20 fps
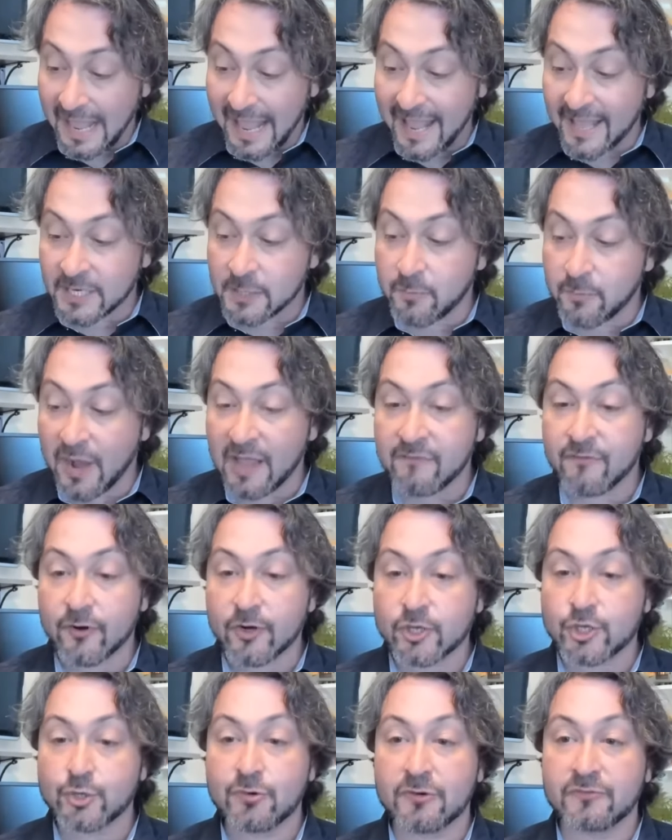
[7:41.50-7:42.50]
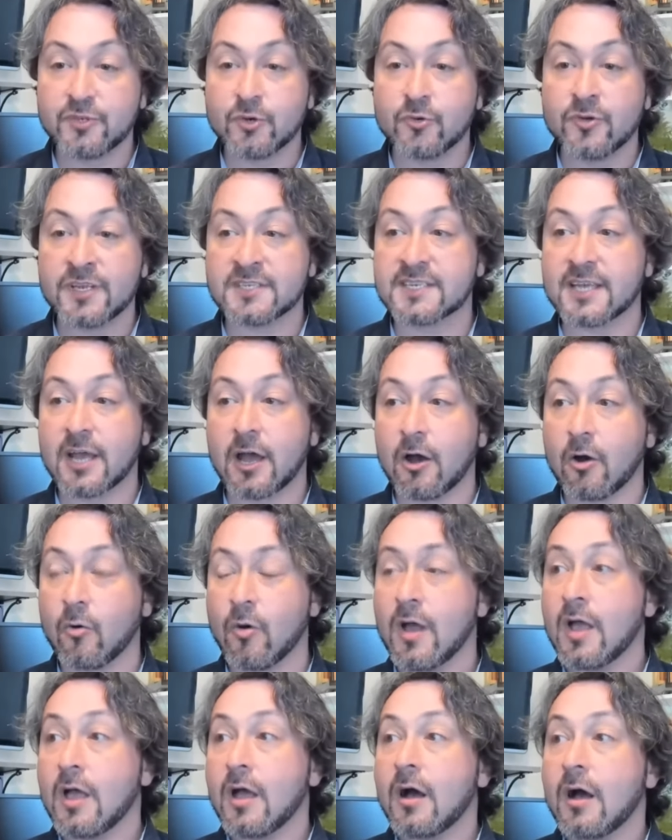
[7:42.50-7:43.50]
and by virtue of doing
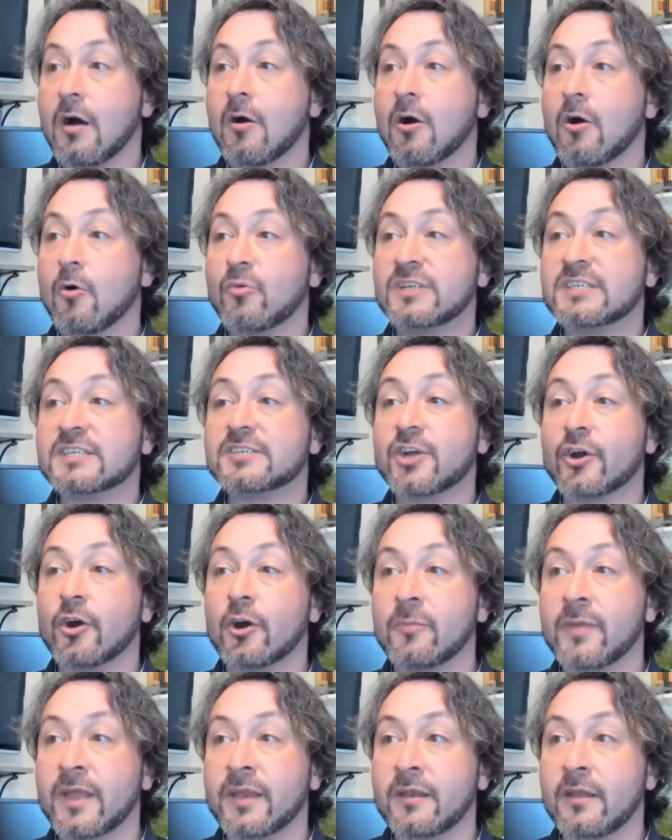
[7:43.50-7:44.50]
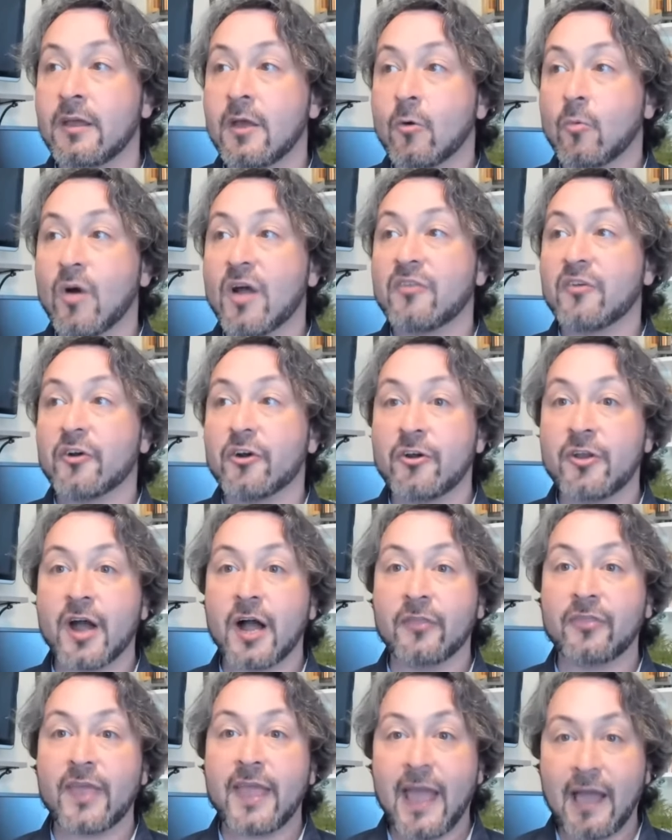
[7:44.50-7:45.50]
so, we determine whether or
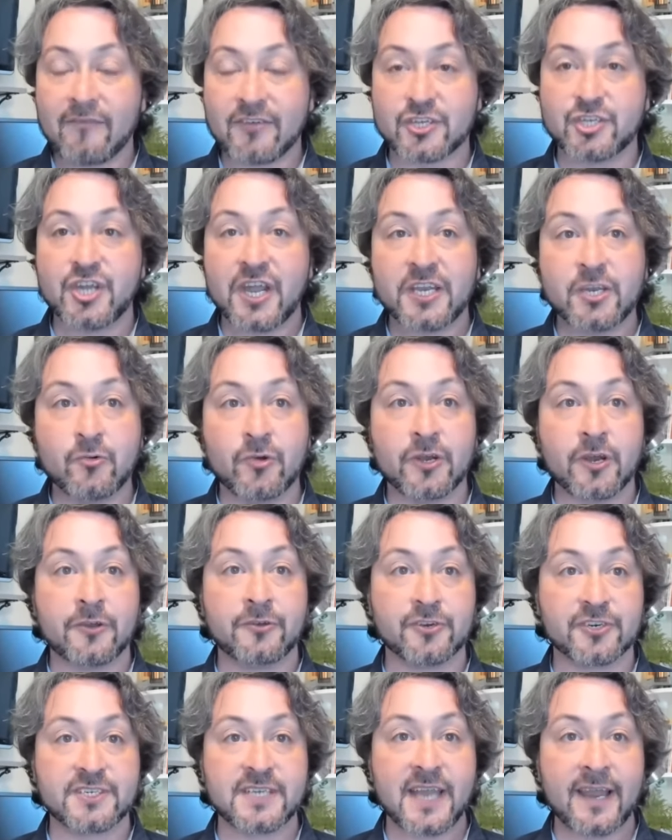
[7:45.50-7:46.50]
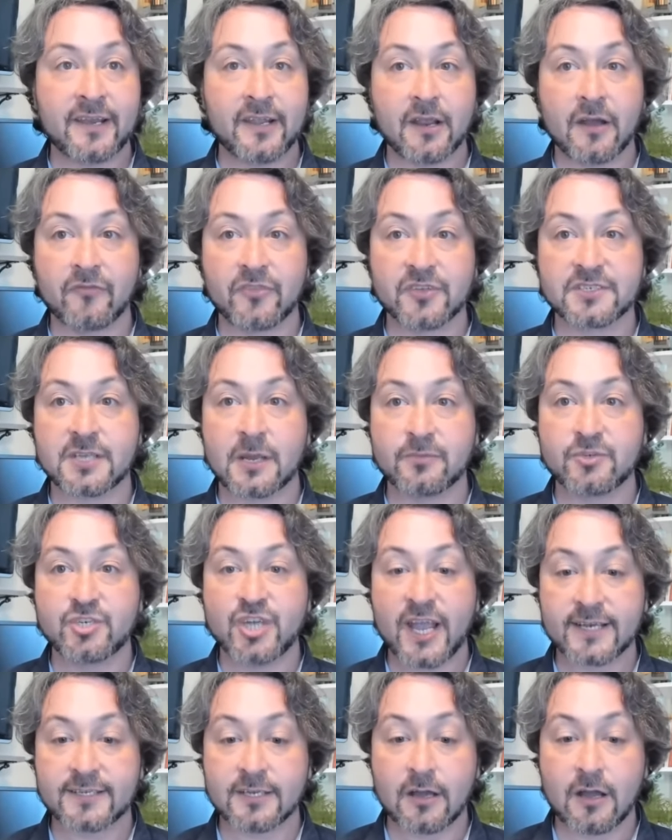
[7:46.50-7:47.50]
not they have a genuine understanding of the
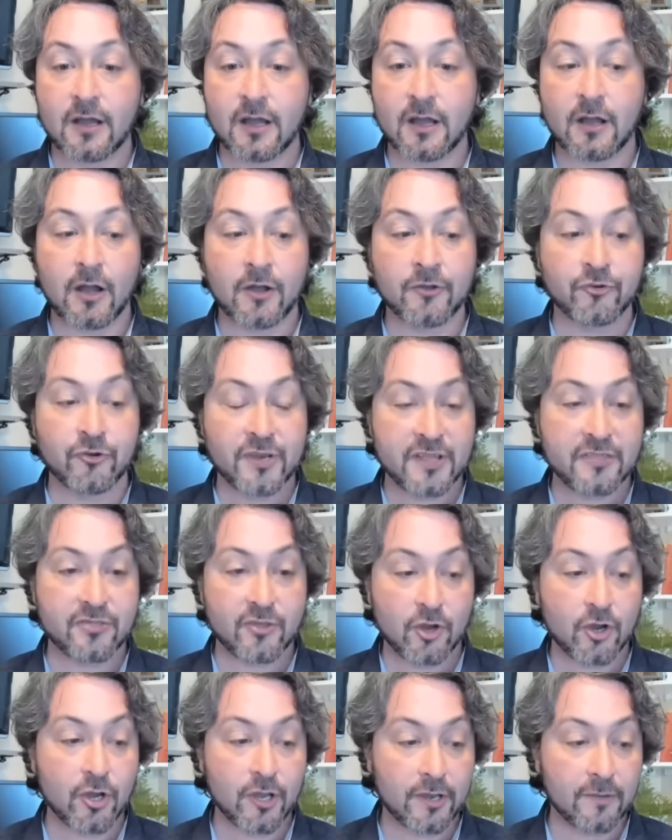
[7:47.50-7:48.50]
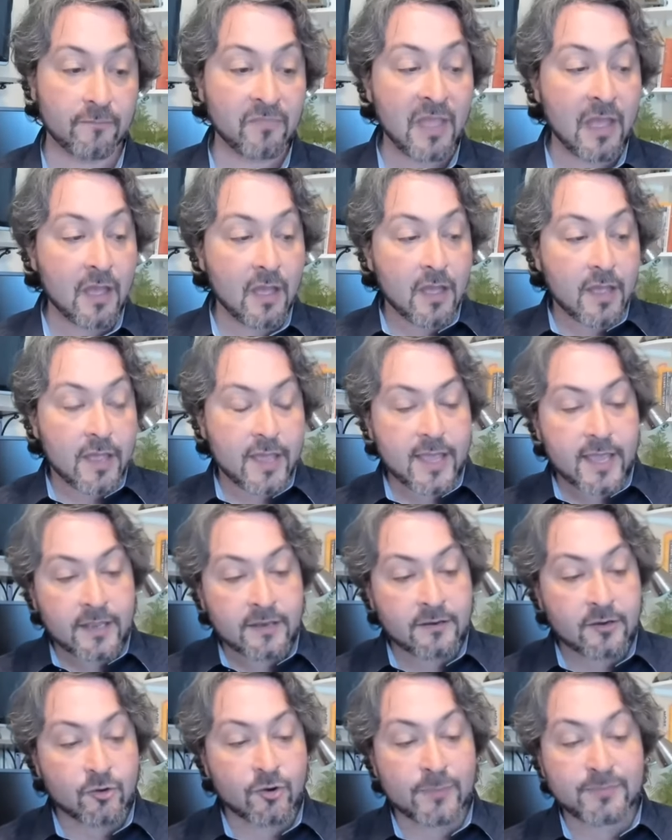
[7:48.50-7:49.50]
subject underneath the hood.
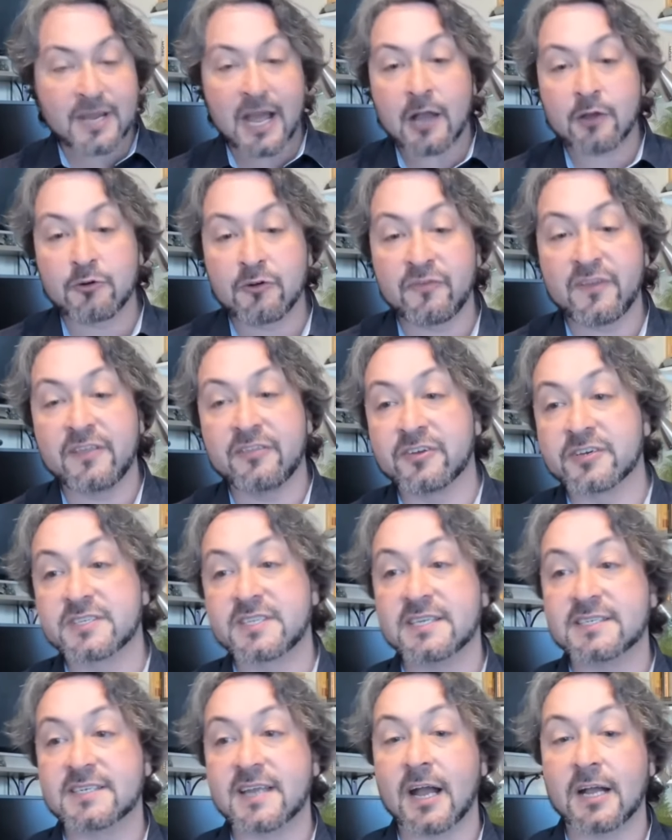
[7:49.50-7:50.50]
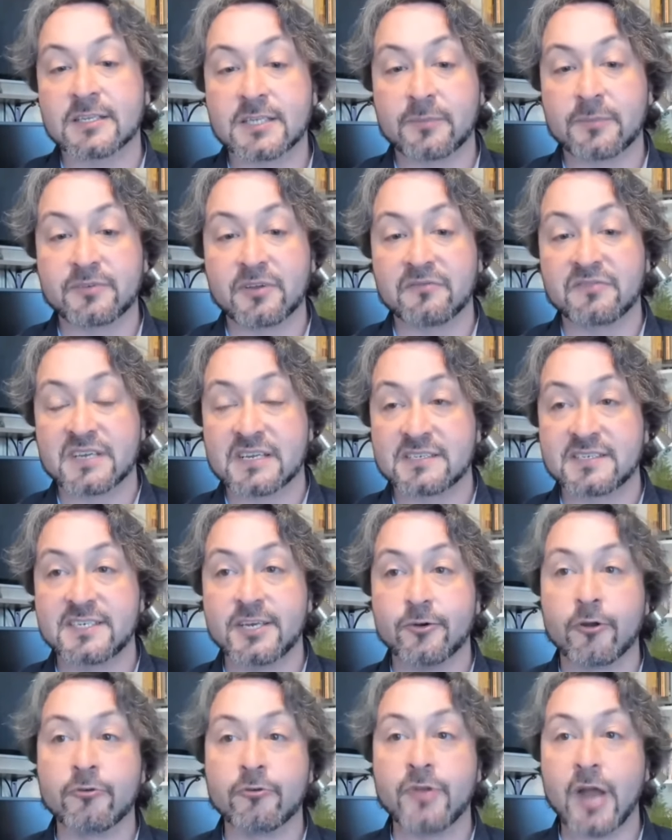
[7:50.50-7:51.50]
In cryptography, there's this concept of
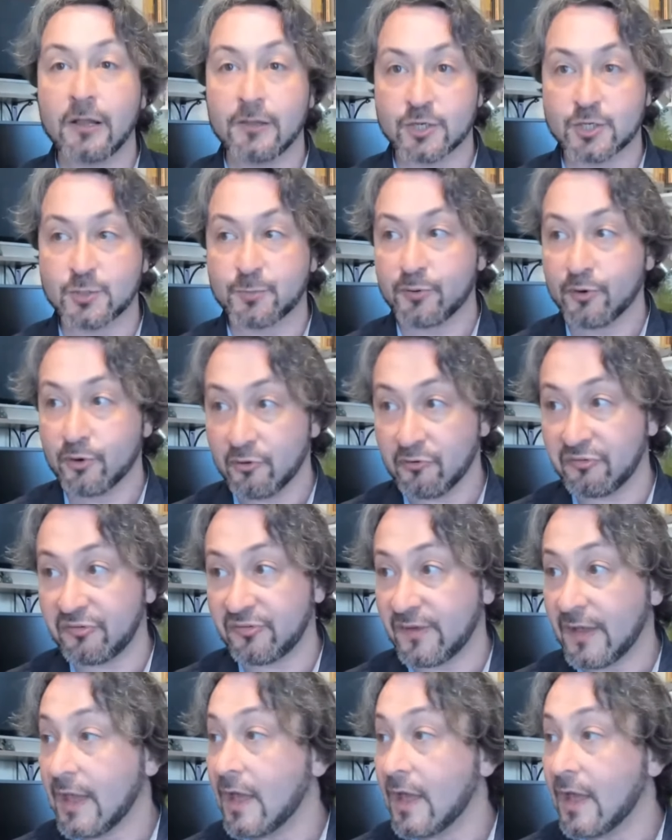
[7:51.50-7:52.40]
zero knowledge proof.